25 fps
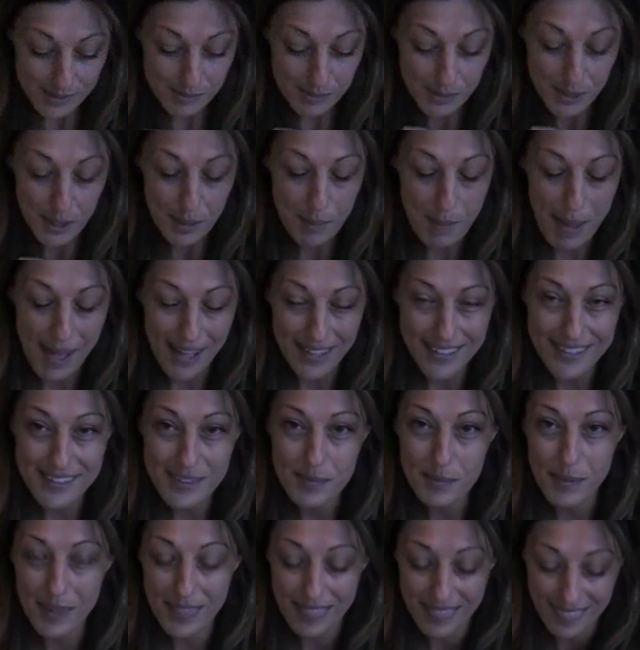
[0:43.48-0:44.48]
some
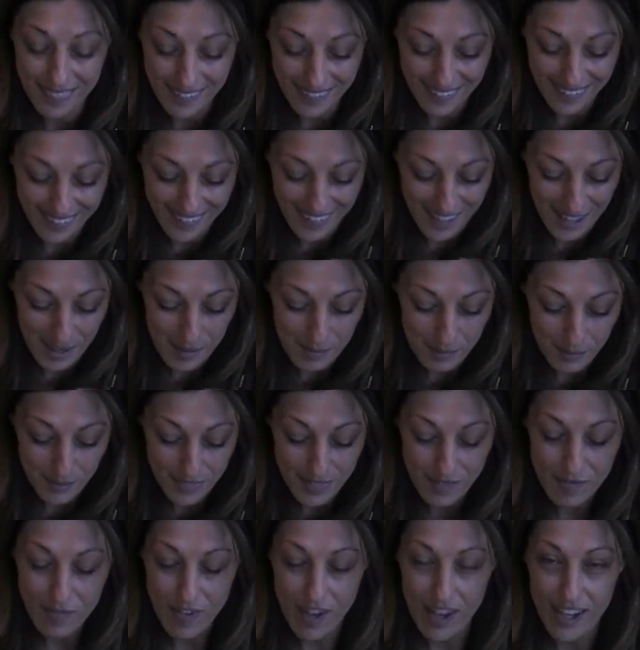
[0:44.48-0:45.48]
dolmades with the
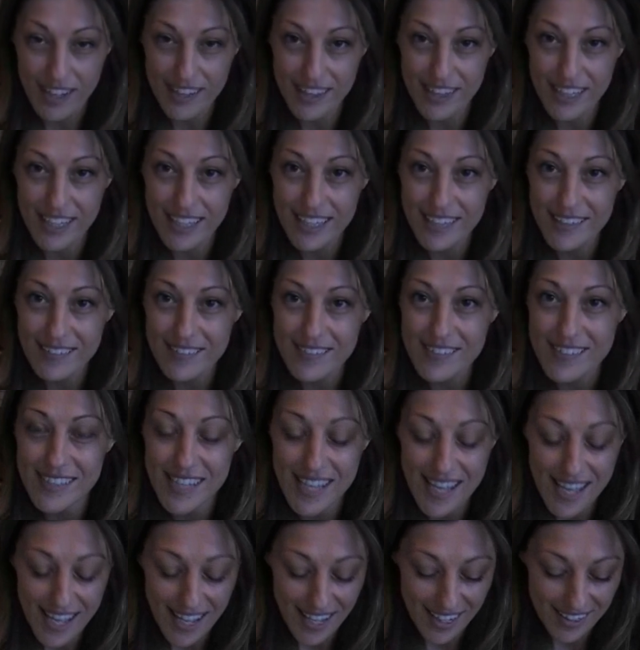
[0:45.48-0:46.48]
vine leaves
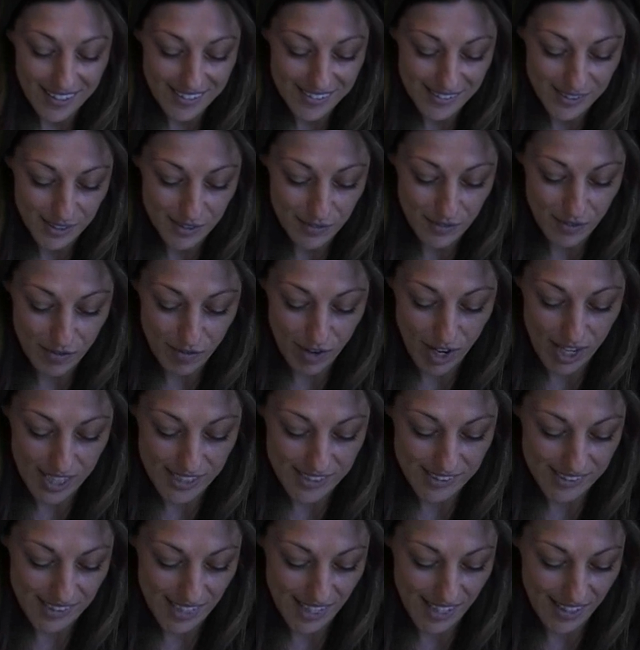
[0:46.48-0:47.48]
and sort of the
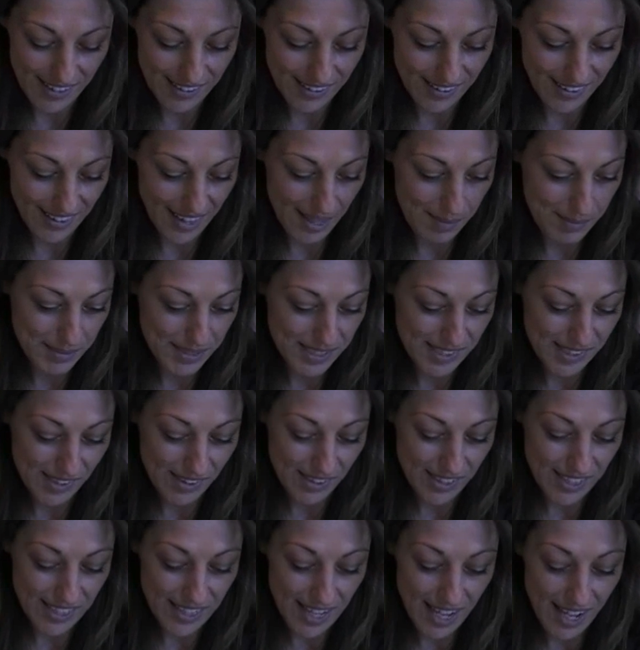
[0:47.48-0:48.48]
rice and lamb
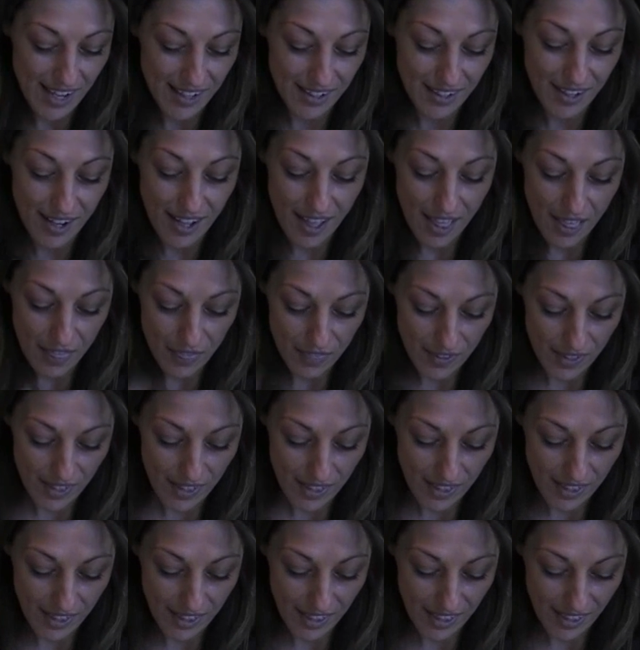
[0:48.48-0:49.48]
inside, and
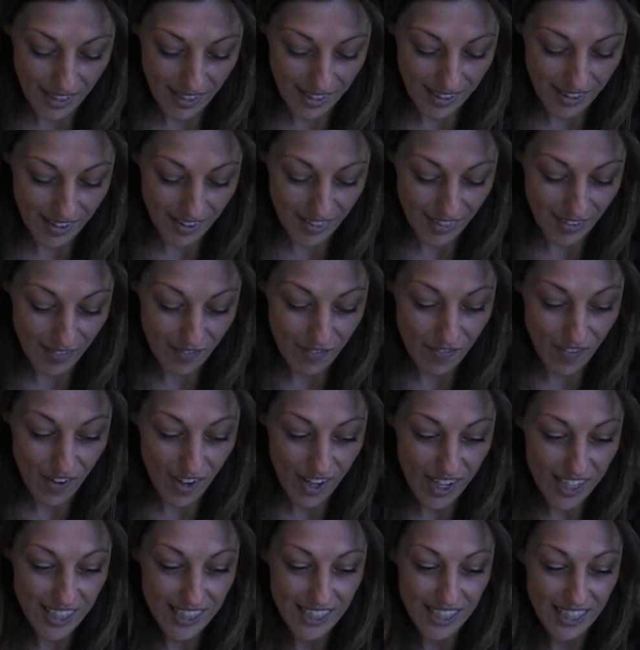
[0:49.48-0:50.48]
the
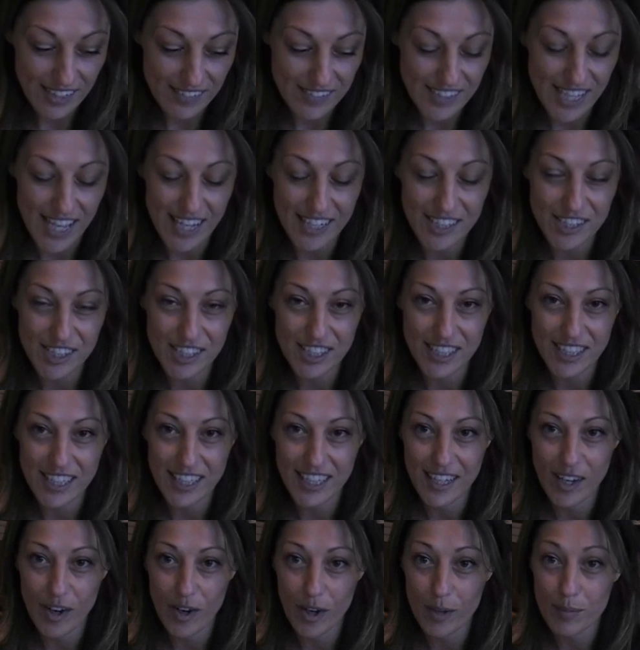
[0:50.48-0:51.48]
vine leaves are actually
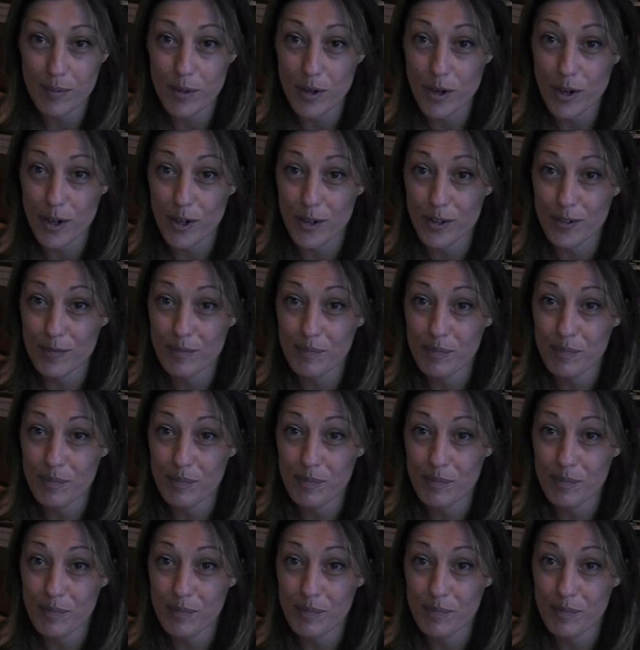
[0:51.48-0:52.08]
homegrown